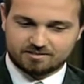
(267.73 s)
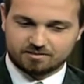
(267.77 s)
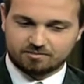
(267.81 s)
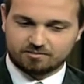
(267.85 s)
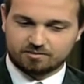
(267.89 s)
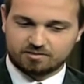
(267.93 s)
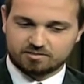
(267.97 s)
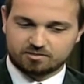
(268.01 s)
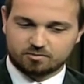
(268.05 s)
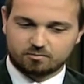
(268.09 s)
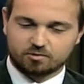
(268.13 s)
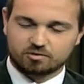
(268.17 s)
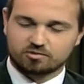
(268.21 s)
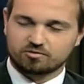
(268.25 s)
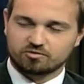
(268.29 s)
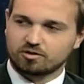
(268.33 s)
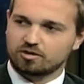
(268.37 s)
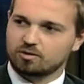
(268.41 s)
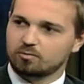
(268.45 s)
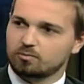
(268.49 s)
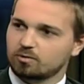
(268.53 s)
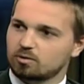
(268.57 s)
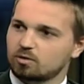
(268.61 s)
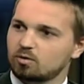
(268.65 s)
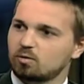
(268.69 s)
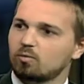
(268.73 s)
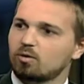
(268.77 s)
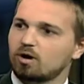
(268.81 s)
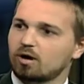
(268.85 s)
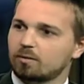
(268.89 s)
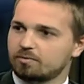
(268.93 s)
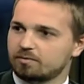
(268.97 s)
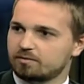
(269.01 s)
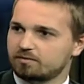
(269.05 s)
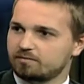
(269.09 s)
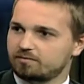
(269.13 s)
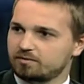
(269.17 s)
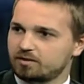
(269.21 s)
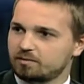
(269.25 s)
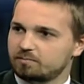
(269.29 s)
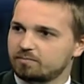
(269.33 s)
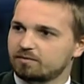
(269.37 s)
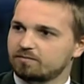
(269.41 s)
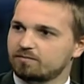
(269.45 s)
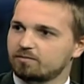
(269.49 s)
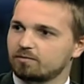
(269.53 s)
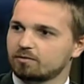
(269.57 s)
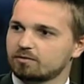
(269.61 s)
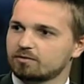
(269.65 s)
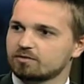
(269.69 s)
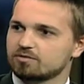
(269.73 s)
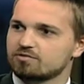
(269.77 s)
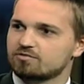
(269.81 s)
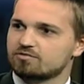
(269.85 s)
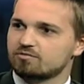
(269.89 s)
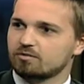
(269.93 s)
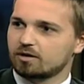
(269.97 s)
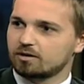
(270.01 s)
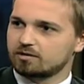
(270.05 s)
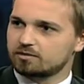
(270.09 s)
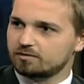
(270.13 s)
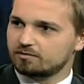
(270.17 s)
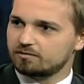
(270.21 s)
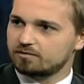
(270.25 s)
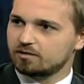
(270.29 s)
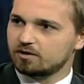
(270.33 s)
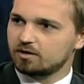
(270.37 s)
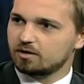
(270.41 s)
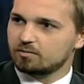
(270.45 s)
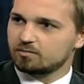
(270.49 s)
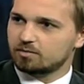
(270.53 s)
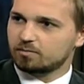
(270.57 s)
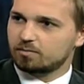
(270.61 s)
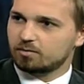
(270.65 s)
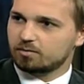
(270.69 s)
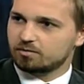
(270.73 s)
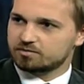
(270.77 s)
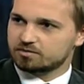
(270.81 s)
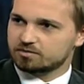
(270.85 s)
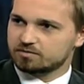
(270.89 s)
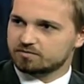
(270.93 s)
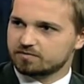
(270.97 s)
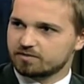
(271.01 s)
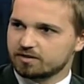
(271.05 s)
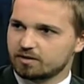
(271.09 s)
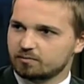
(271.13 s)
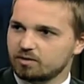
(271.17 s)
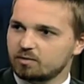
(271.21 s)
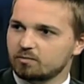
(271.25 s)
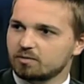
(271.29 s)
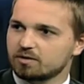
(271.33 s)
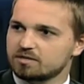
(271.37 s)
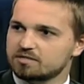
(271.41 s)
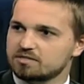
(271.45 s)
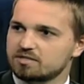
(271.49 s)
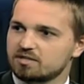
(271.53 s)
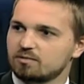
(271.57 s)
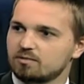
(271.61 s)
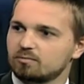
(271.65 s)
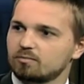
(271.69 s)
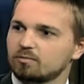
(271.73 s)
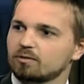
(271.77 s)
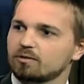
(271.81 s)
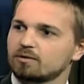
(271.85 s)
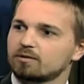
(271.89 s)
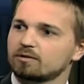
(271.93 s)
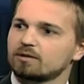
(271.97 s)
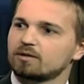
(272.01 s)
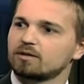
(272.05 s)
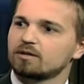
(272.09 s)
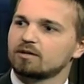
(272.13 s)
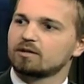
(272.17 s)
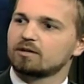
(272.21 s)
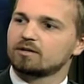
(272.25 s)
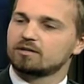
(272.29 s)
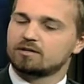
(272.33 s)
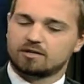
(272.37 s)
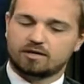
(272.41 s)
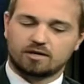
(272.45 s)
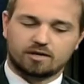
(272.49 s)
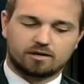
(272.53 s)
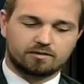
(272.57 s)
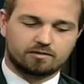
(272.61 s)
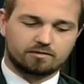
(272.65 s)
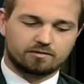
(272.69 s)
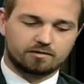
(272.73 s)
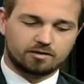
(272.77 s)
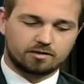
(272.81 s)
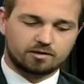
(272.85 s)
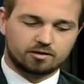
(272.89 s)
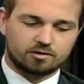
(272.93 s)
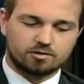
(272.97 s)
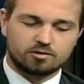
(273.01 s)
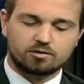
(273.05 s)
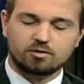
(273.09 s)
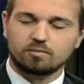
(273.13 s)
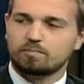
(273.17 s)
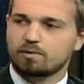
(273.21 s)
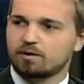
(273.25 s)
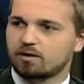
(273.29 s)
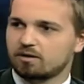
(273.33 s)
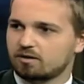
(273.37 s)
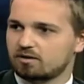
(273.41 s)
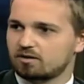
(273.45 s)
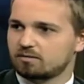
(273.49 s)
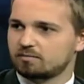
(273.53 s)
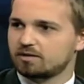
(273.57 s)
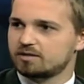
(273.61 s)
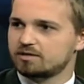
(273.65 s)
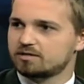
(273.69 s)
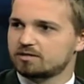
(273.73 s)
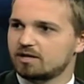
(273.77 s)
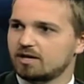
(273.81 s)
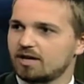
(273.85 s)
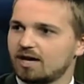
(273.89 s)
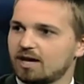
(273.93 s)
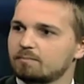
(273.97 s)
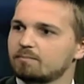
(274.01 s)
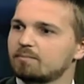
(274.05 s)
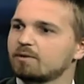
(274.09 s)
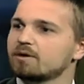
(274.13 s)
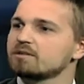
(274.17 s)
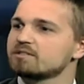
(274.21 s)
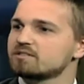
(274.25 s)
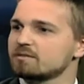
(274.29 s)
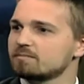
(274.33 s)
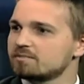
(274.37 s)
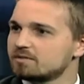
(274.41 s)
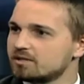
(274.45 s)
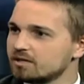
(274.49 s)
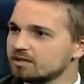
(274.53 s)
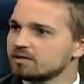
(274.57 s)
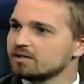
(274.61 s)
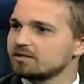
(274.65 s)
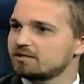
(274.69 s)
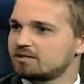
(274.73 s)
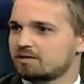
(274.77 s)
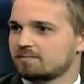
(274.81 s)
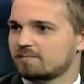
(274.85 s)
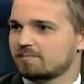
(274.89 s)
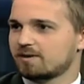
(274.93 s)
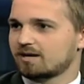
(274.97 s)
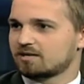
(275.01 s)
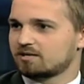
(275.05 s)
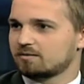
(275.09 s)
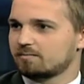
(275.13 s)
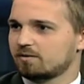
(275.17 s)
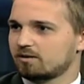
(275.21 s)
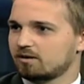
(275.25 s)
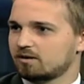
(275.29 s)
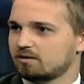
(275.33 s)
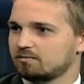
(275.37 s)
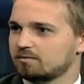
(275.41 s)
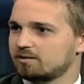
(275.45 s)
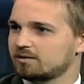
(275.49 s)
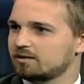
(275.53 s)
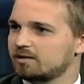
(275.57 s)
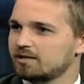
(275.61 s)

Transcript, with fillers: So we're trying to work cooperatively, put forward constructive proposals for that. We want to see them work together in a new Parliament and bring some dignity back to Parliament.